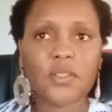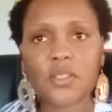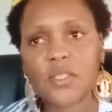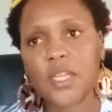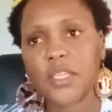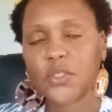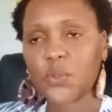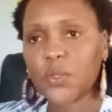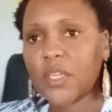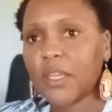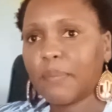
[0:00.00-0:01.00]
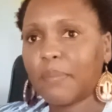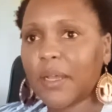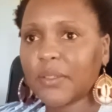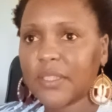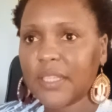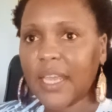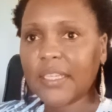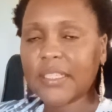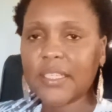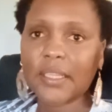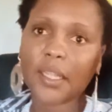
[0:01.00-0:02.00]
start talking about
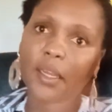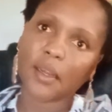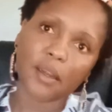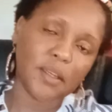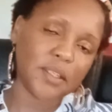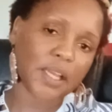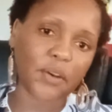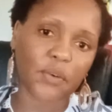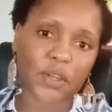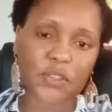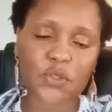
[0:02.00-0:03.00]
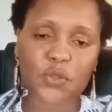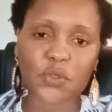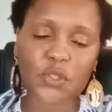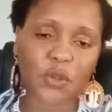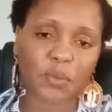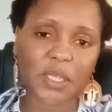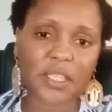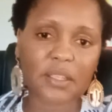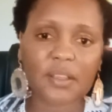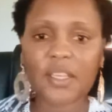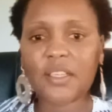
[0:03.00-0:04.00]
that and then digress to so many
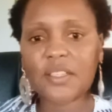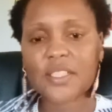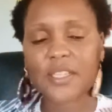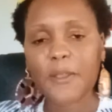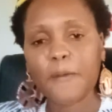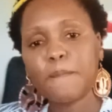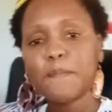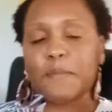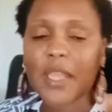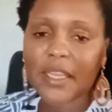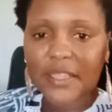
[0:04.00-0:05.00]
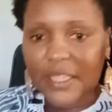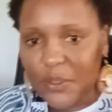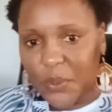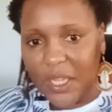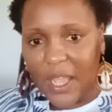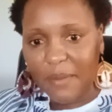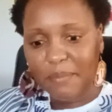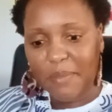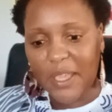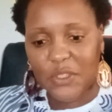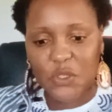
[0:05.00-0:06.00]
things and then we come
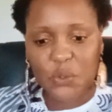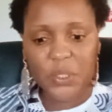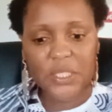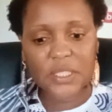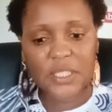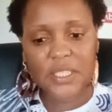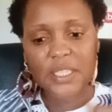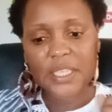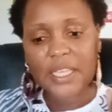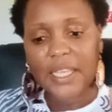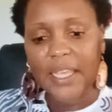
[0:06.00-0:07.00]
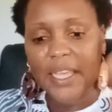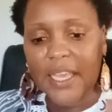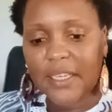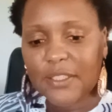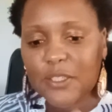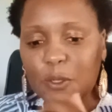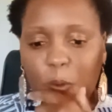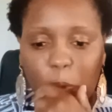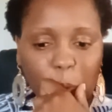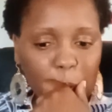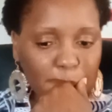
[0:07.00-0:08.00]
back to it and
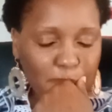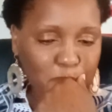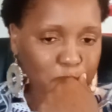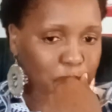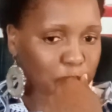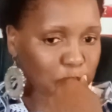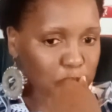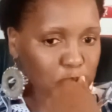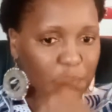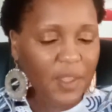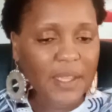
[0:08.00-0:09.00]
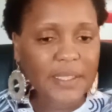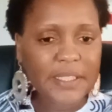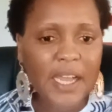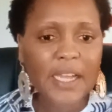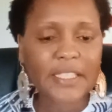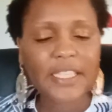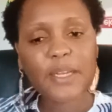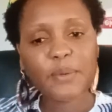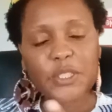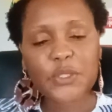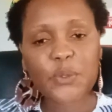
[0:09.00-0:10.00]
so yeah, then
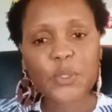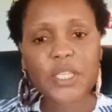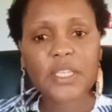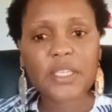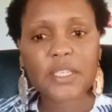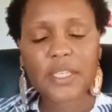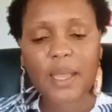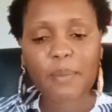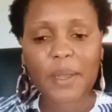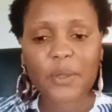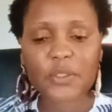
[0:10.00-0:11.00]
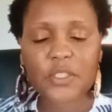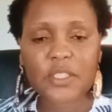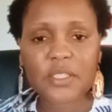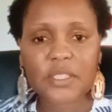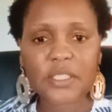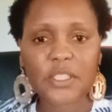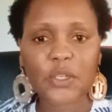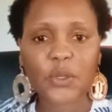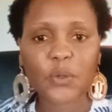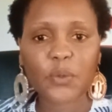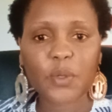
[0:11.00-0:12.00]
I was talking about, you
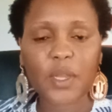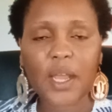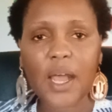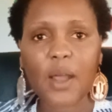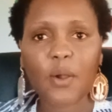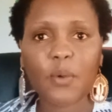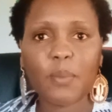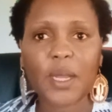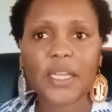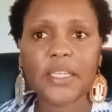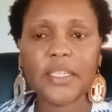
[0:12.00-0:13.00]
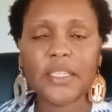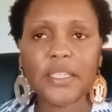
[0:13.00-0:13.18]
know, how my